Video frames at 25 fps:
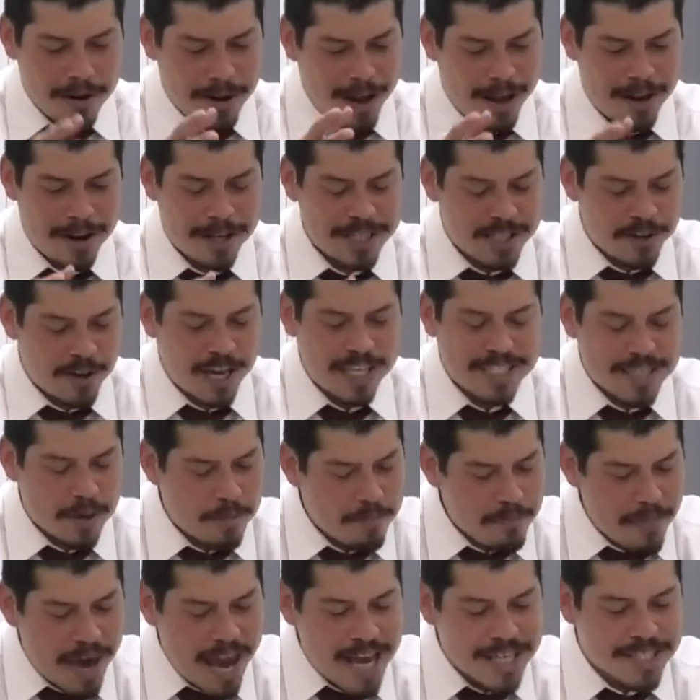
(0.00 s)
and it's, it's
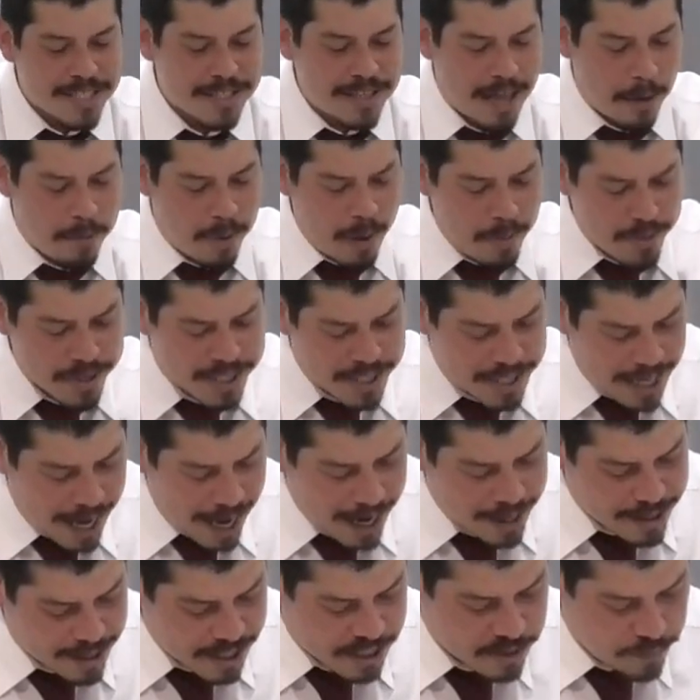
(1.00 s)
amazing that people
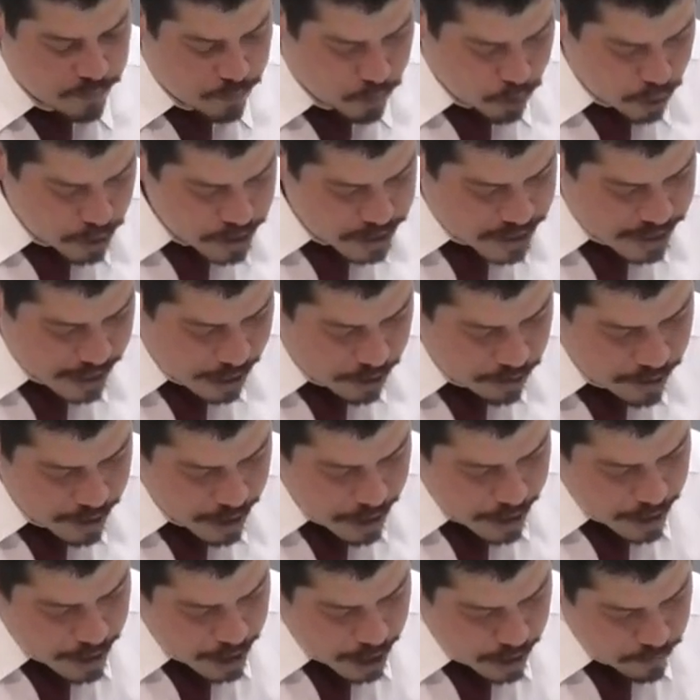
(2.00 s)
take this verse there
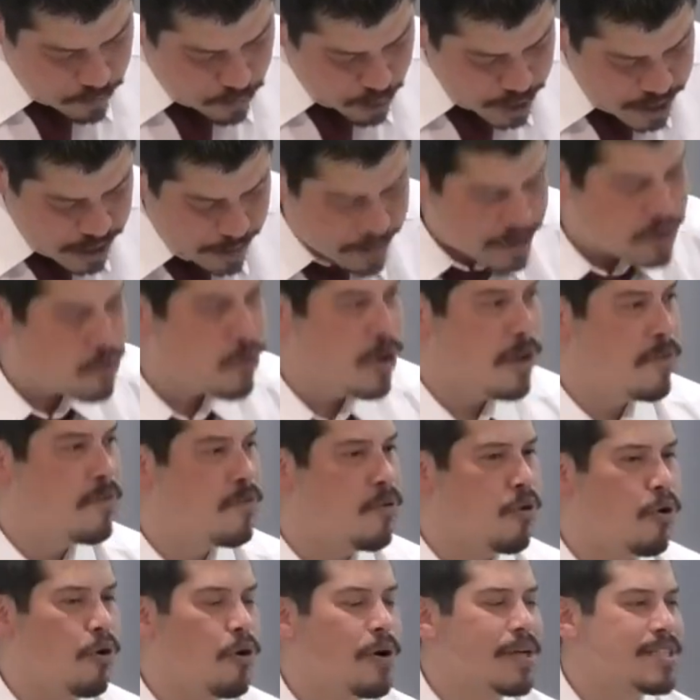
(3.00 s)
in verse number
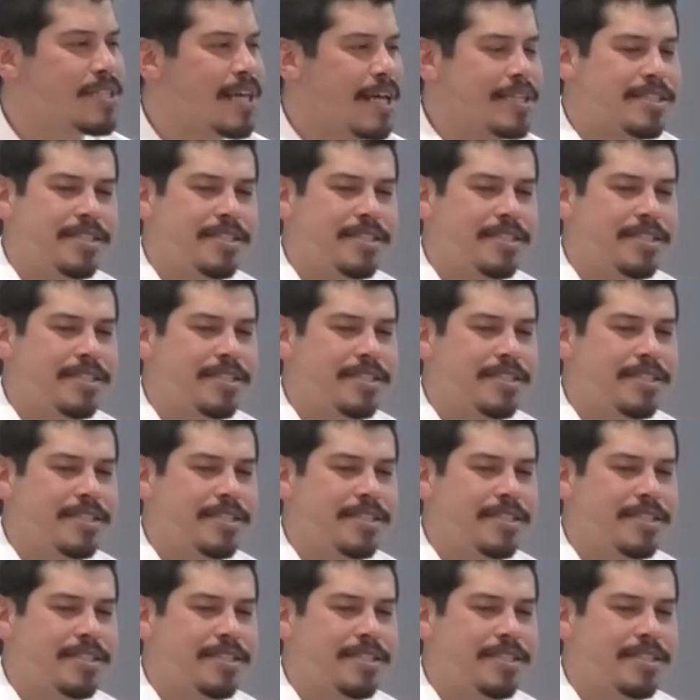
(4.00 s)
24 and say,